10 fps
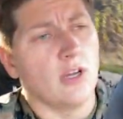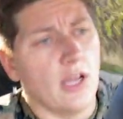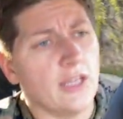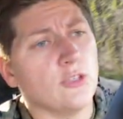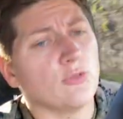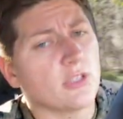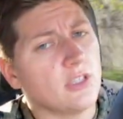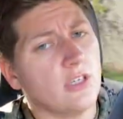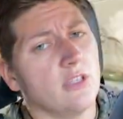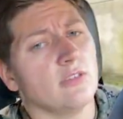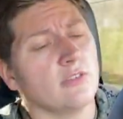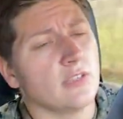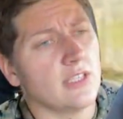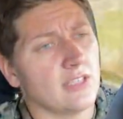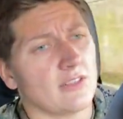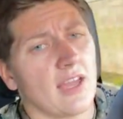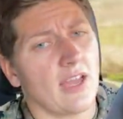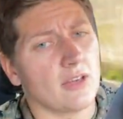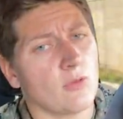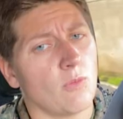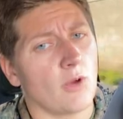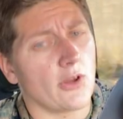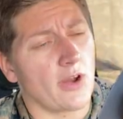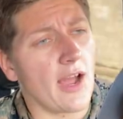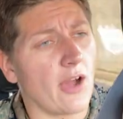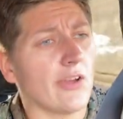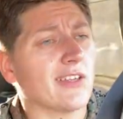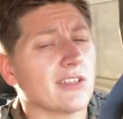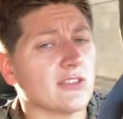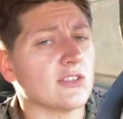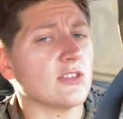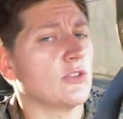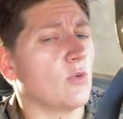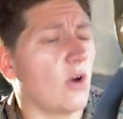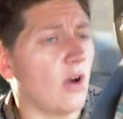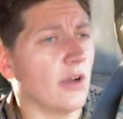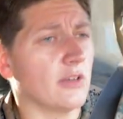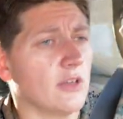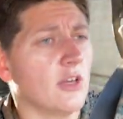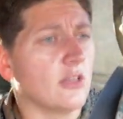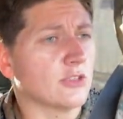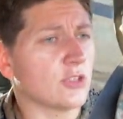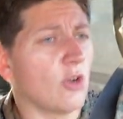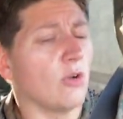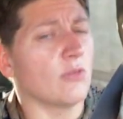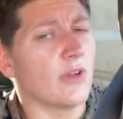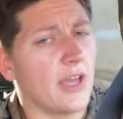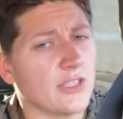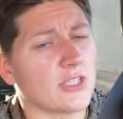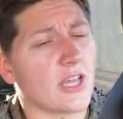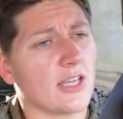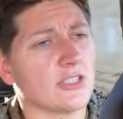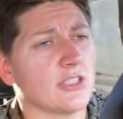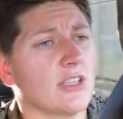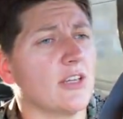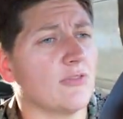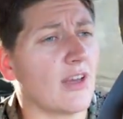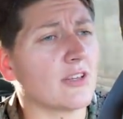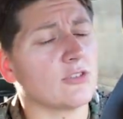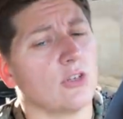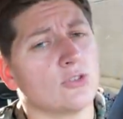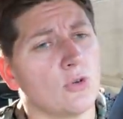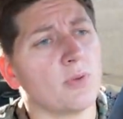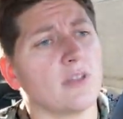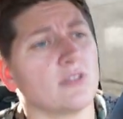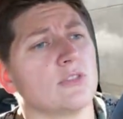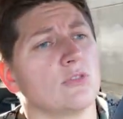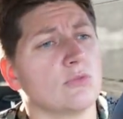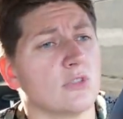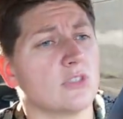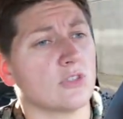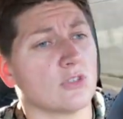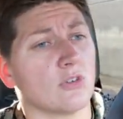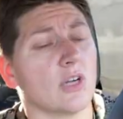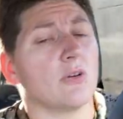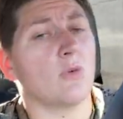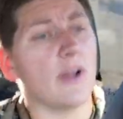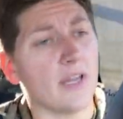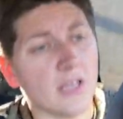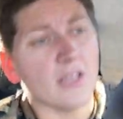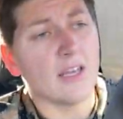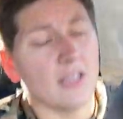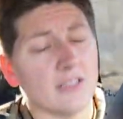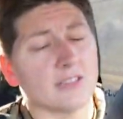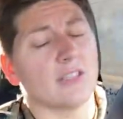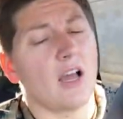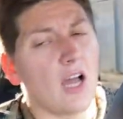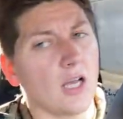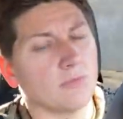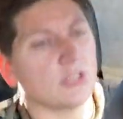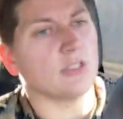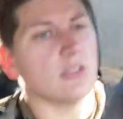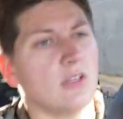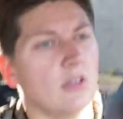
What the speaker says: and you can get that while you're out and continue on. So education, if that is also appealing to you, this is a great way. It is an option.